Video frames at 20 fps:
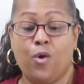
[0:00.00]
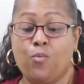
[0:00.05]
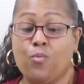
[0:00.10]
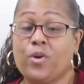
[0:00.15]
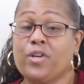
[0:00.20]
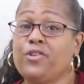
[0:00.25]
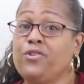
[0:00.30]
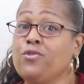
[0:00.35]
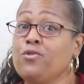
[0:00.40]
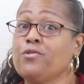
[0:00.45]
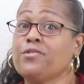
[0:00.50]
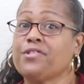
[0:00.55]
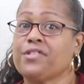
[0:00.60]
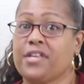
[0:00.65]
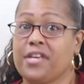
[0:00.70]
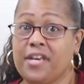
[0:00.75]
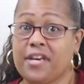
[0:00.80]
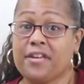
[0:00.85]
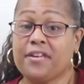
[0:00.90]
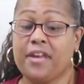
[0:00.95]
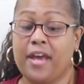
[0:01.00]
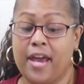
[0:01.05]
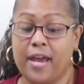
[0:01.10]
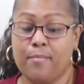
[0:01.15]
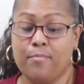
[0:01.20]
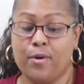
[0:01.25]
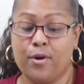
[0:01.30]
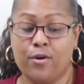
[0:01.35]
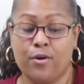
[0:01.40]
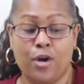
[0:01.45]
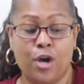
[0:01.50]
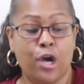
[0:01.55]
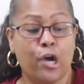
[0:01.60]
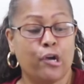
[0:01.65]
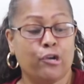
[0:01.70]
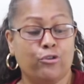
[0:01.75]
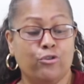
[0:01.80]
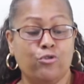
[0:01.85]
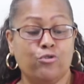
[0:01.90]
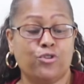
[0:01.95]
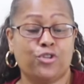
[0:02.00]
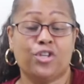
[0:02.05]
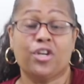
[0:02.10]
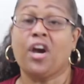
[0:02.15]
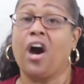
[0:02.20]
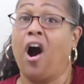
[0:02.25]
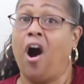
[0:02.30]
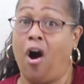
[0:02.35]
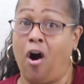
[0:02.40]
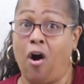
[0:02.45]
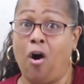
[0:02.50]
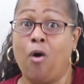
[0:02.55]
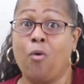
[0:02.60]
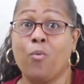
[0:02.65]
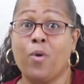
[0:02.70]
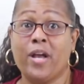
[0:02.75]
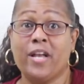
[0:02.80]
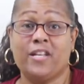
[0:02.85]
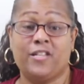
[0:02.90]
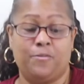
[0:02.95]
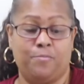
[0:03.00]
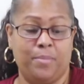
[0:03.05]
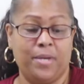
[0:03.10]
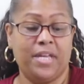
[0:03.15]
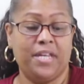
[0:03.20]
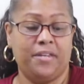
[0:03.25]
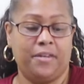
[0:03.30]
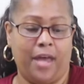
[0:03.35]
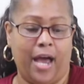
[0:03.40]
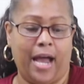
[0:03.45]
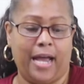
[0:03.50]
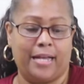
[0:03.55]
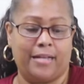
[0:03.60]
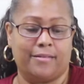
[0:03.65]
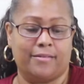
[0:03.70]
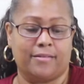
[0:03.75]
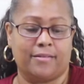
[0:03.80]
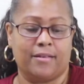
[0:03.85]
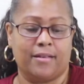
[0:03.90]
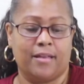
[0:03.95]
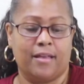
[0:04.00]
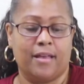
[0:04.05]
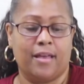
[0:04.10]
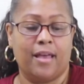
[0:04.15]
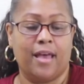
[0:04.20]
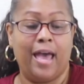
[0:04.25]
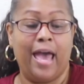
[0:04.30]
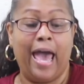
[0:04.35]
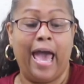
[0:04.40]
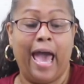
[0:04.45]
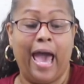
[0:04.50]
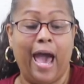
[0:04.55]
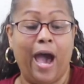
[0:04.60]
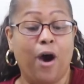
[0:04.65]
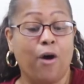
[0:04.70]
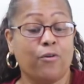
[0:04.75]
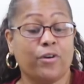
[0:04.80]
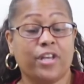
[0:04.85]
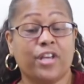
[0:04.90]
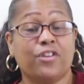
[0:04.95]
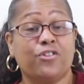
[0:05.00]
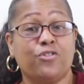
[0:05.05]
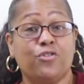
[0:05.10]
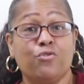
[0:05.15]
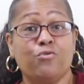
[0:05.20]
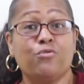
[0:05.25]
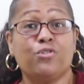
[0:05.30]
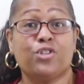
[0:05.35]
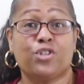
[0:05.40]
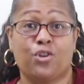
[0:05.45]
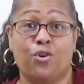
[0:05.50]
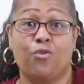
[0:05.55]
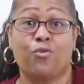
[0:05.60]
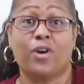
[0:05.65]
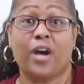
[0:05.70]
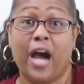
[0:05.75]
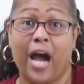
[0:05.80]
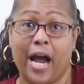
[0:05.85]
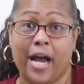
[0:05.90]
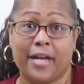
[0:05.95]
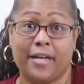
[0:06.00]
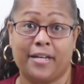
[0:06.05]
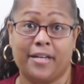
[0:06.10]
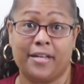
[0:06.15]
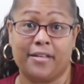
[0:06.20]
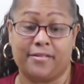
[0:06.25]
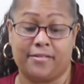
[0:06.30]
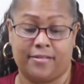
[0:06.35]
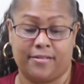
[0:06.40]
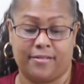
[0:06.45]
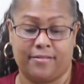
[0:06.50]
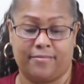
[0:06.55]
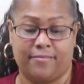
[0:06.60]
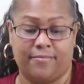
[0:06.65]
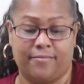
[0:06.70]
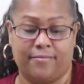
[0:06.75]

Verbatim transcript: When you see a neighbor, you should always be nice. How can you show kindness?